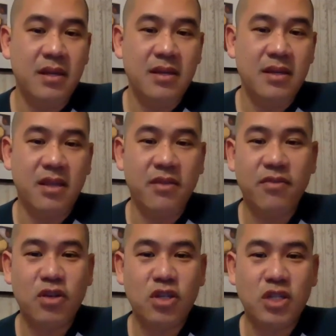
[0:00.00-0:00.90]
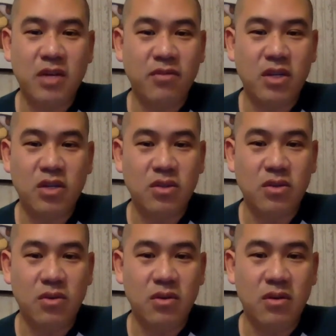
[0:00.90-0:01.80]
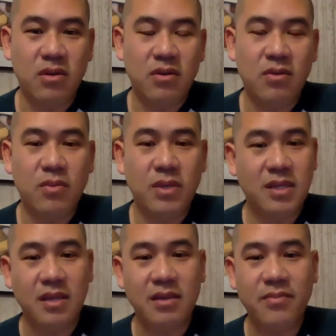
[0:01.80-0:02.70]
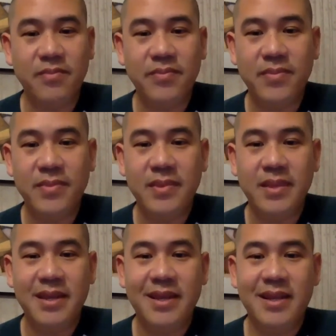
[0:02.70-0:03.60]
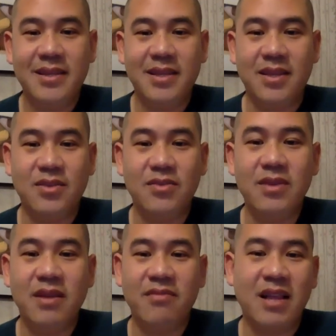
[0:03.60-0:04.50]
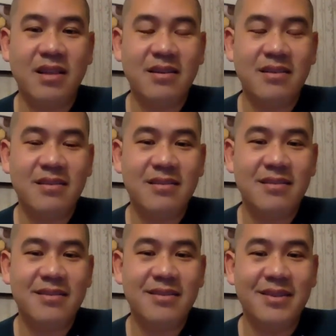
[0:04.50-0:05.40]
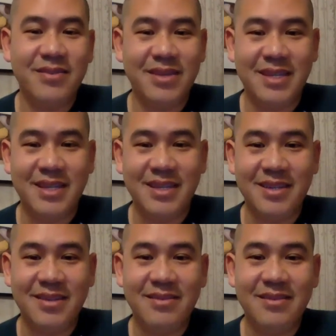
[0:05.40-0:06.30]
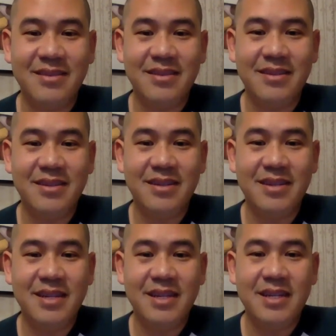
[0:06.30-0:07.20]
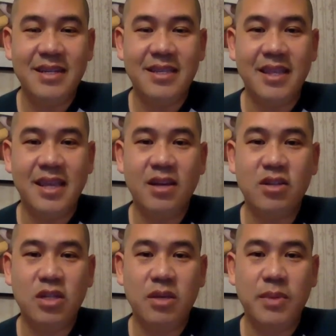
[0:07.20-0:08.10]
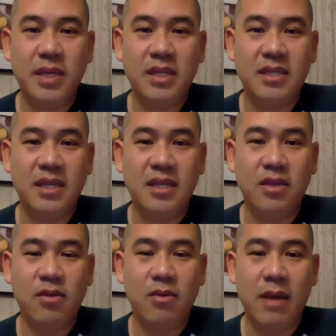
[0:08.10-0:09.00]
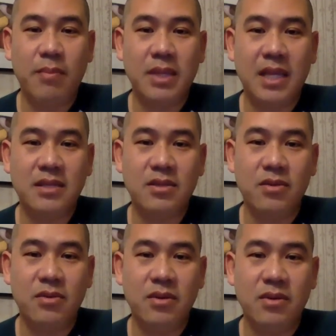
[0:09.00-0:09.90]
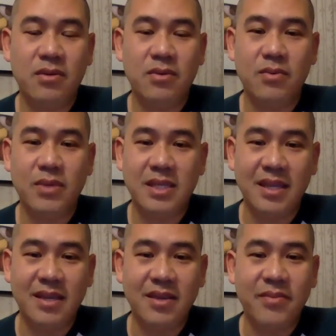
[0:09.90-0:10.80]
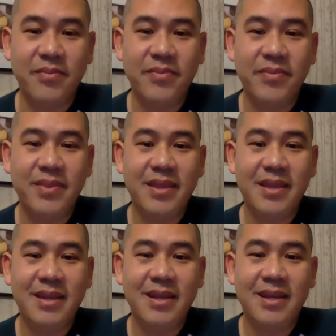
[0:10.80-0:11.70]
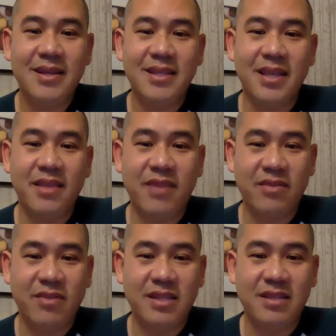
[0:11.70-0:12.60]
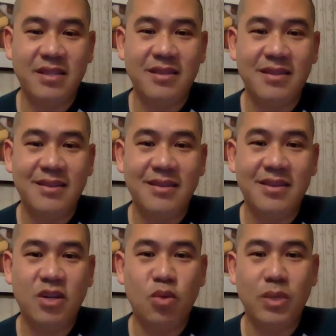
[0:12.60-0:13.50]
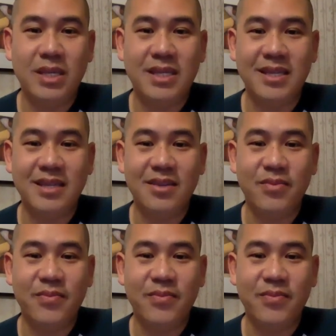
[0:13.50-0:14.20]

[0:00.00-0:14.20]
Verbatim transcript: To the first generation student, we see you. To the student of color, we see you. To the LGBTQI plus student, we see you. To the veterans, we see you.